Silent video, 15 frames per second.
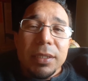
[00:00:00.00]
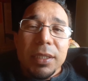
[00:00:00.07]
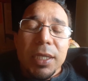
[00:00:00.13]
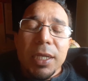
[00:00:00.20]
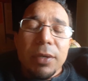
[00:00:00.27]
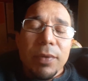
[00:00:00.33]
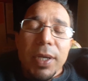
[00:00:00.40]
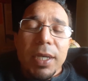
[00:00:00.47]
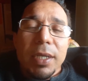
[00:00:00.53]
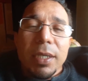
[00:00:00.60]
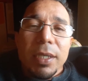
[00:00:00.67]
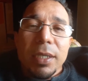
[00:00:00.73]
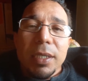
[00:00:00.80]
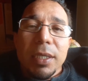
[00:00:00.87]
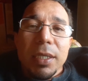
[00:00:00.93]

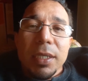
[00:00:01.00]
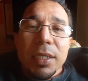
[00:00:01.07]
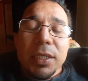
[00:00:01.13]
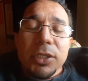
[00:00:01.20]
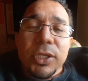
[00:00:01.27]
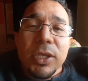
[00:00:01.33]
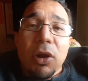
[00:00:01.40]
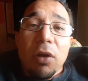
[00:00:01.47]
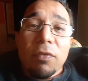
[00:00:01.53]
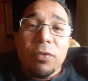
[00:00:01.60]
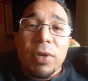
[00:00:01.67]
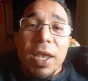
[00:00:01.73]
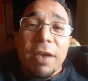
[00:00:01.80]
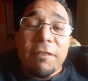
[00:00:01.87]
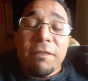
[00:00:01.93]
Anyway, so they
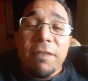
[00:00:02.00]
offer like